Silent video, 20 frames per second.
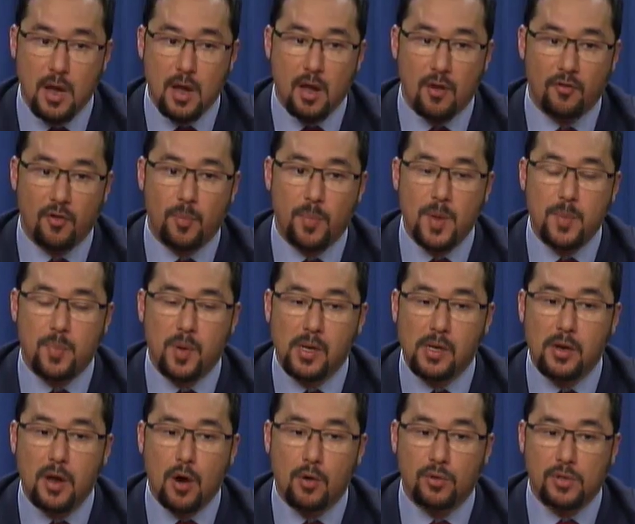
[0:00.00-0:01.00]
For people
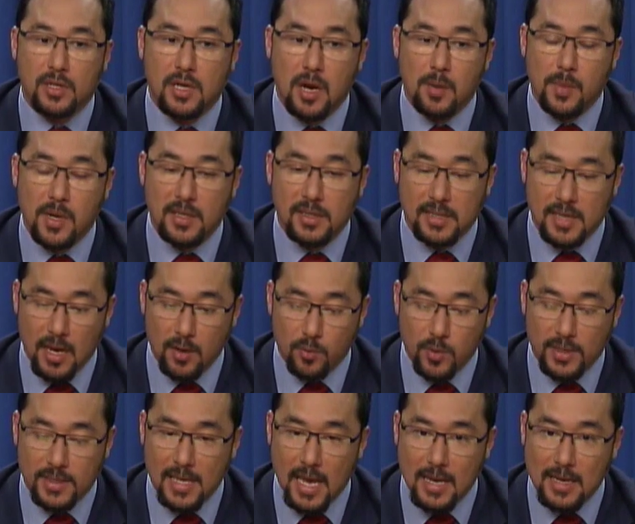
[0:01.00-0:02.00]
now to come and say, and we
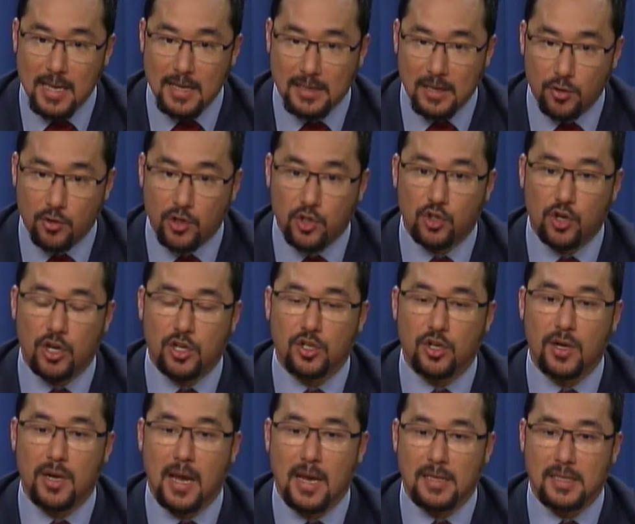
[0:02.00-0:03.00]
said there's a
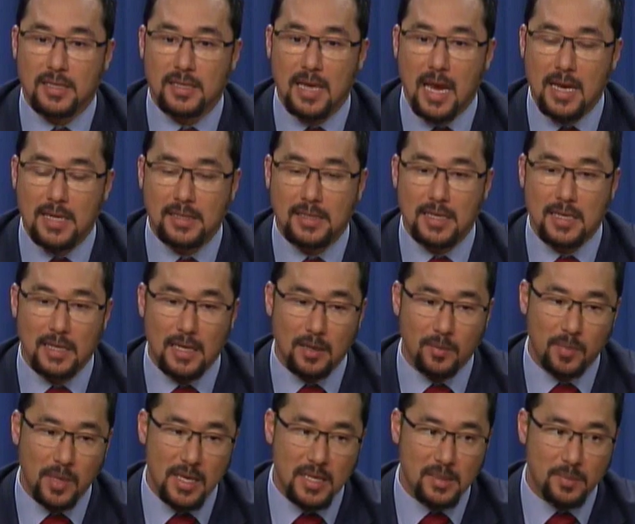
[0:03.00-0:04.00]
restructuring exercise taking
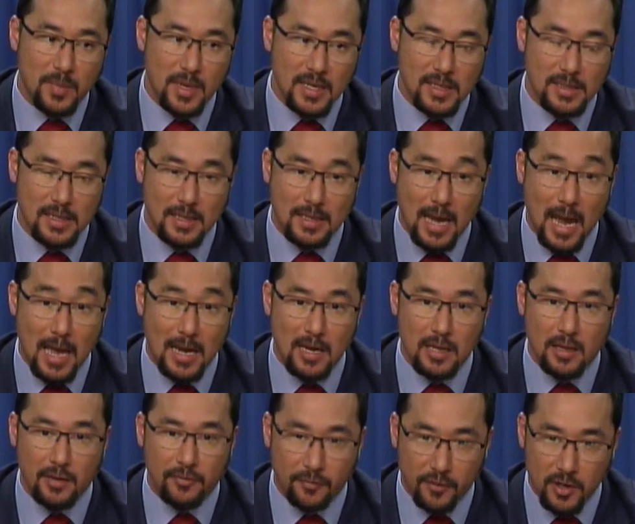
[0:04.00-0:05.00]
place, Minister Khan at
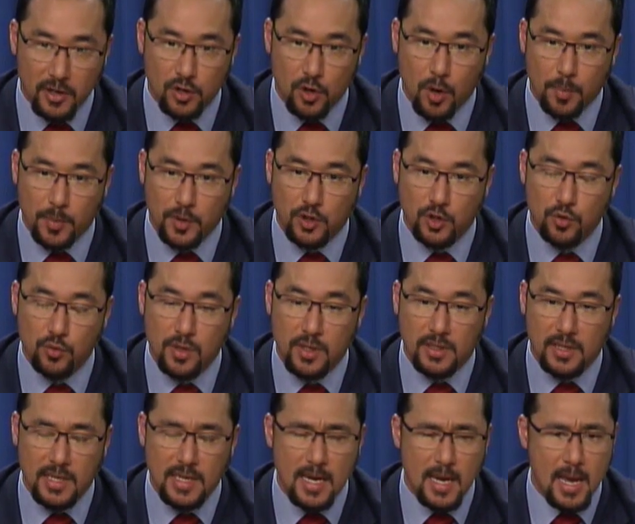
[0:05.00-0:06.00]
the first
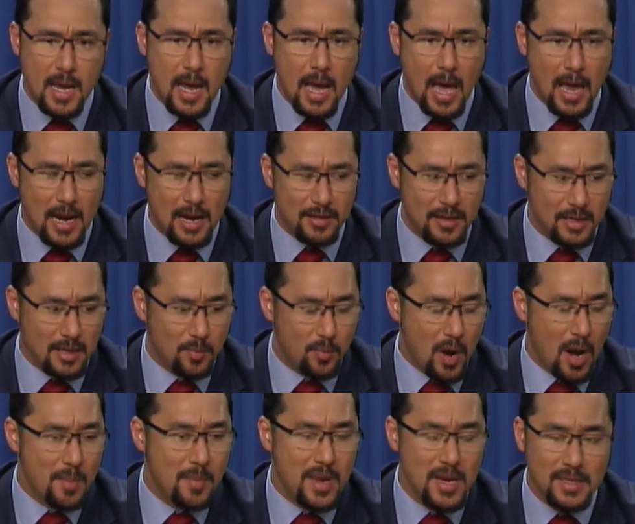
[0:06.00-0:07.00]
opportunity, and I think the
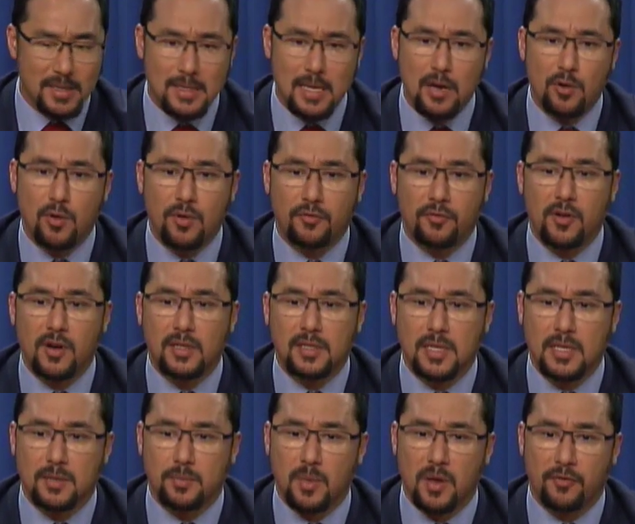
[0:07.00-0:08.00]
Prime Minister had referred to
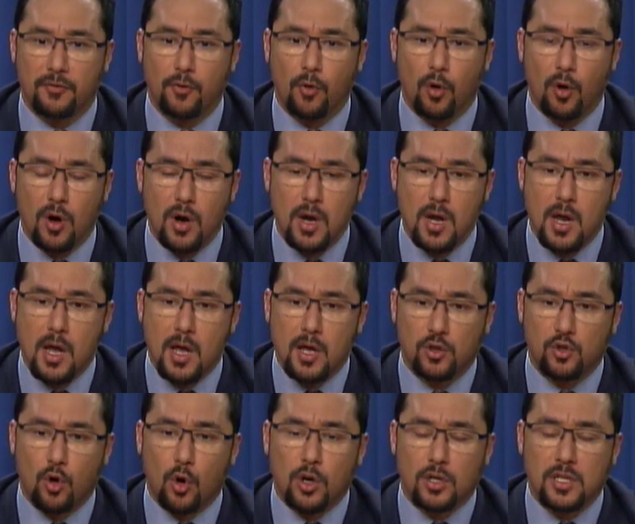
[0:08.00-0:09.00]
it before,
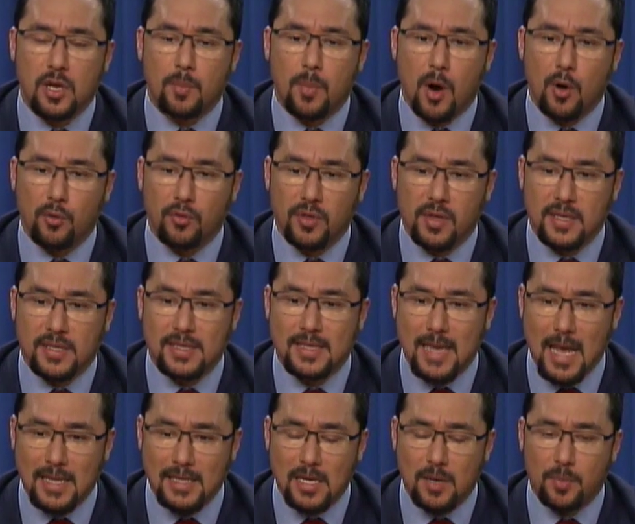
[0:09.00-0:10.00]
talked about the
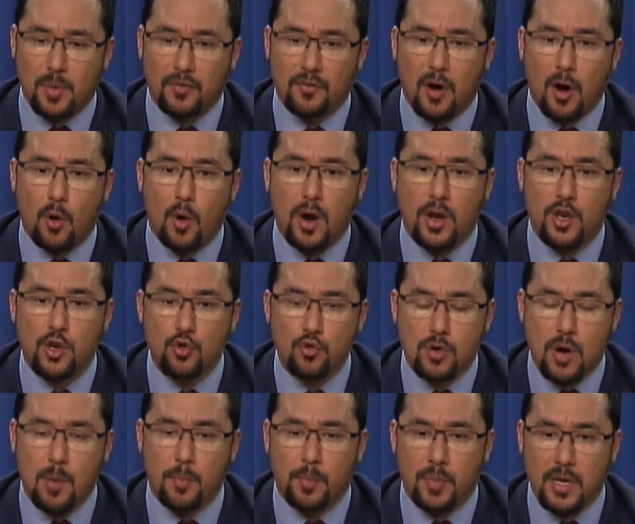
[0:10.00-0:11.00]
setup of how a new
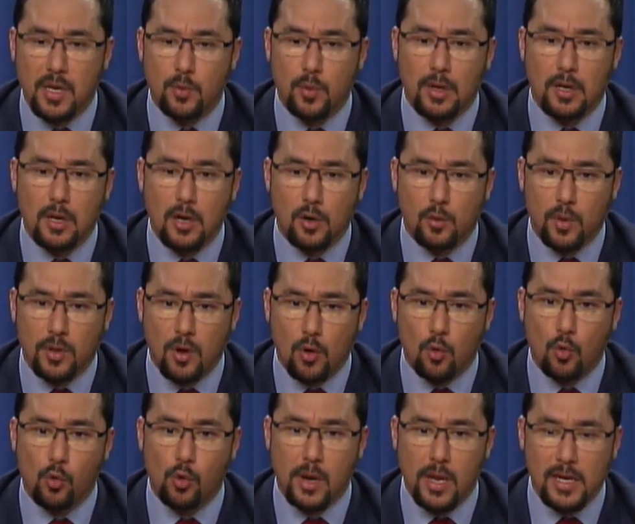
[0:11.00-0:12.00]
company would look with a
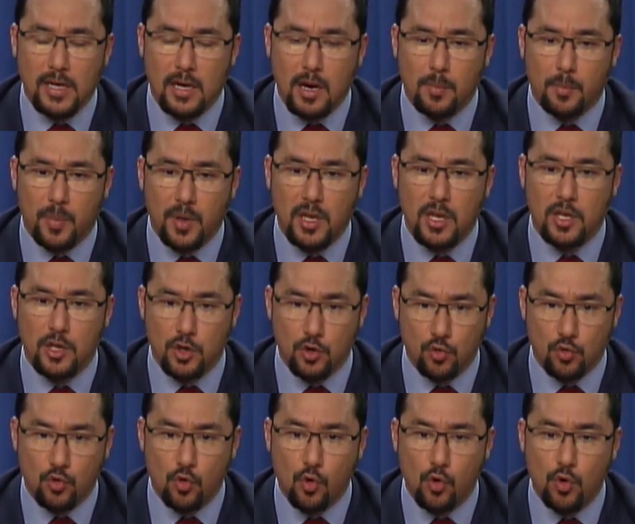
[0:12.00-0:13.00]
holding company, new
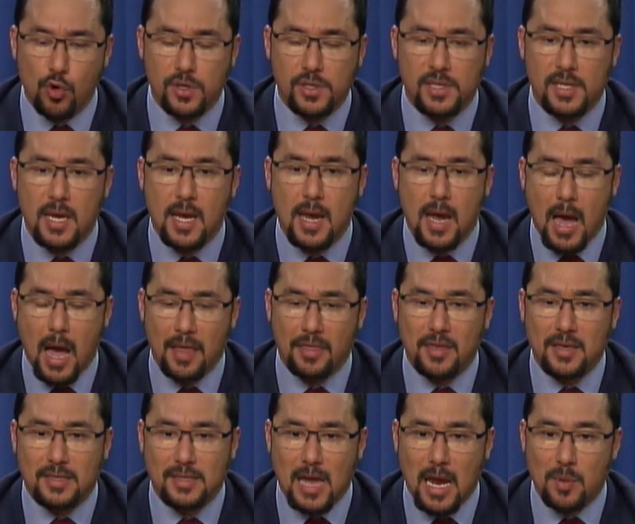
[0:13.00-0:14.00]
cores, and
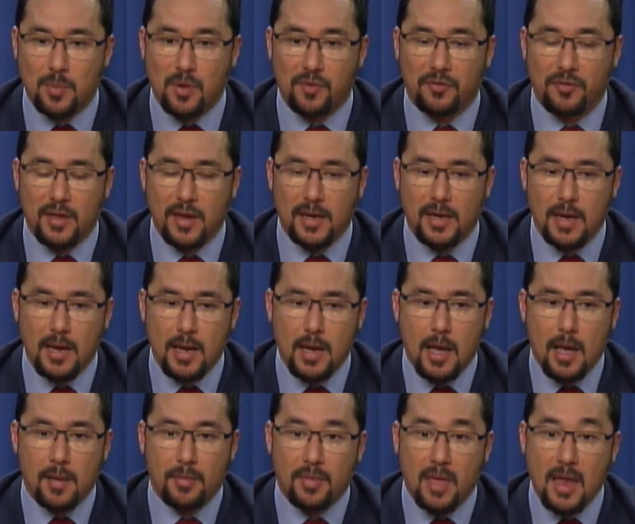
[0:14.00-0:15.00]
this type of thing.
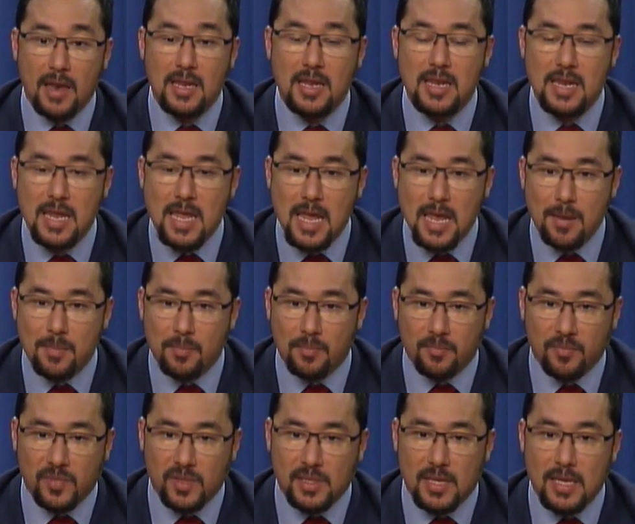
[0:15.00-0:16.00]
Then the
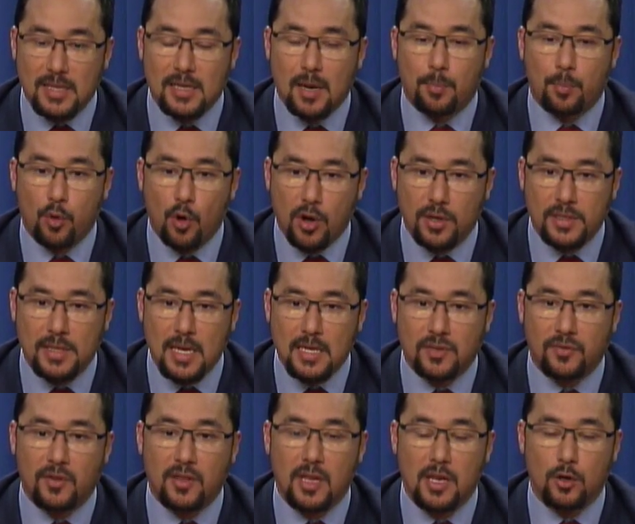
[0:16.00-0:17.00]
names, there's a process
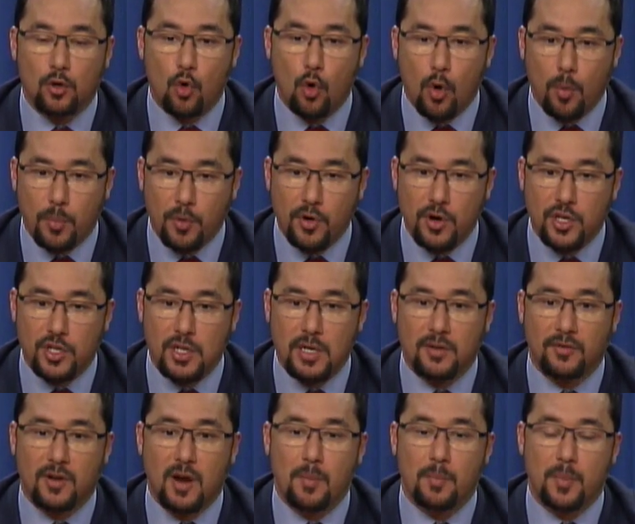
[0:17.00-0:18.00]
for the incorporation
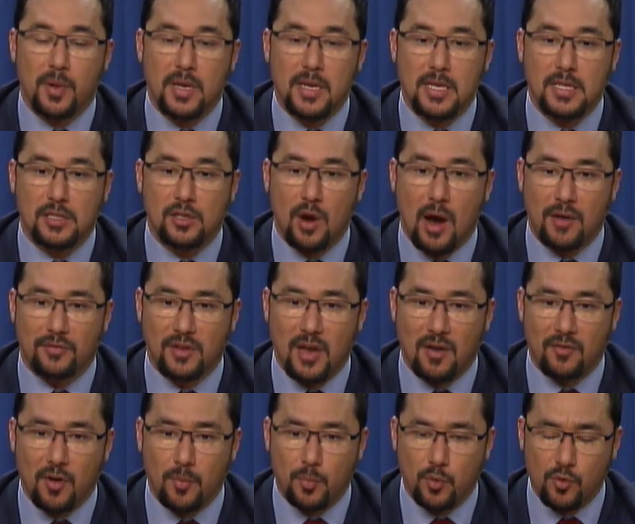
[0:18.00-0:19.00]
of companies. You have to
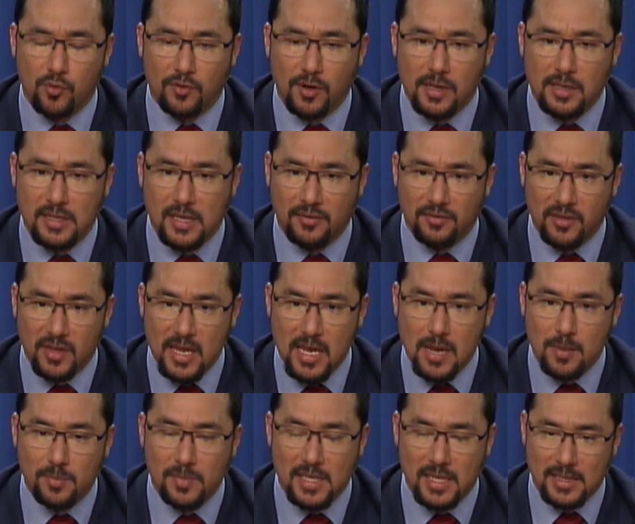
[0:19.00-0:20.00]
have approvals of
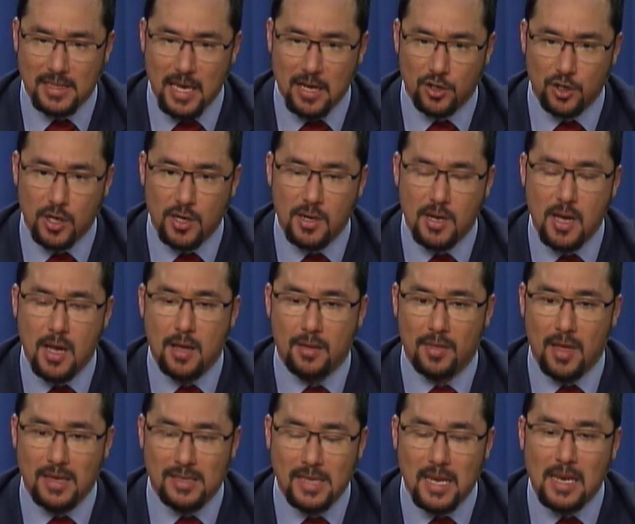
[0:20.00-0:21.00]
names, etc.
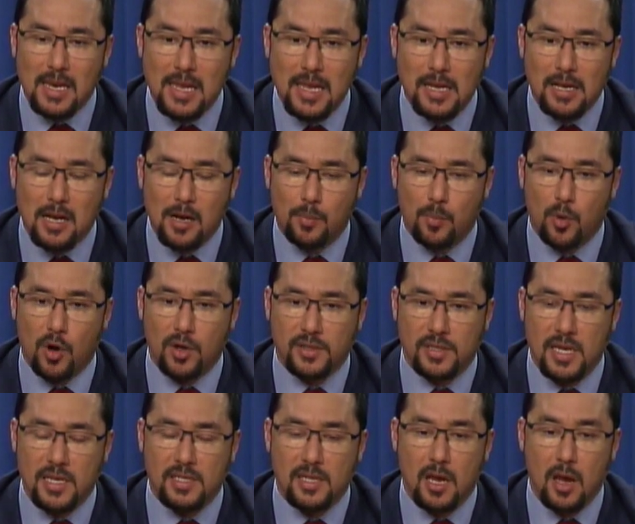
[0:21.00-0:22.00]
That's a legal
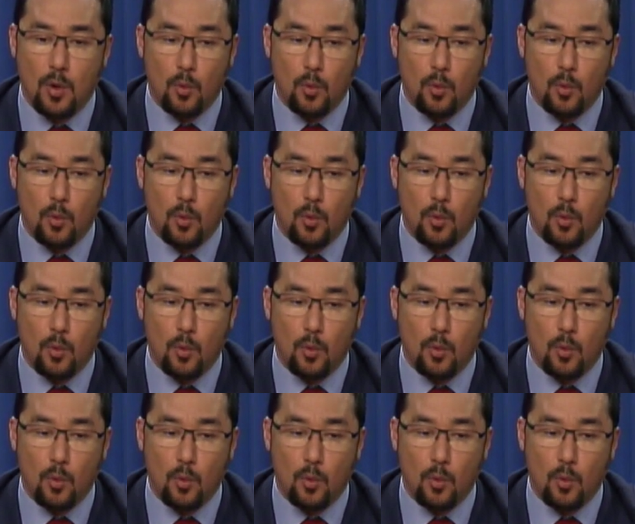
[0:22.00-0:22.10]
process.